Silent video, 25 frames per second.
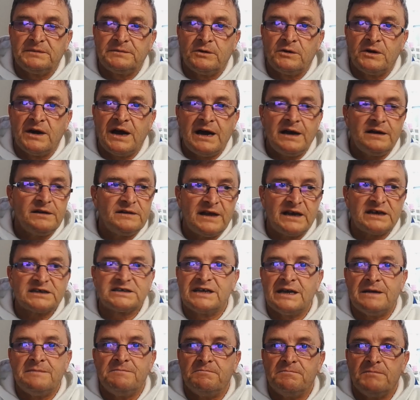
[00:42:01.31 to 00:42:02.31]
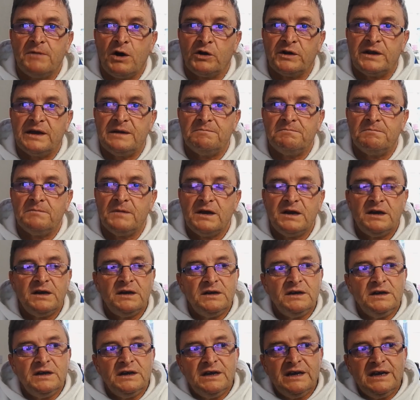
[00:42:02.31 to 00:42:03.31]
All right, that's him, on him.
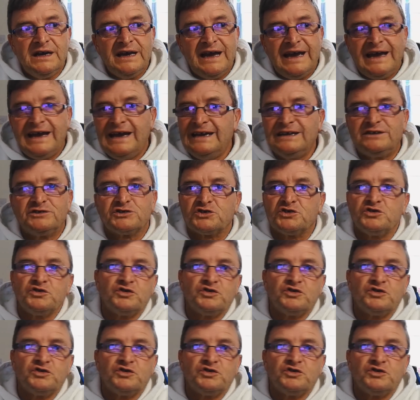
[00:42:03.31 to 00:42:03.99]
He doesn't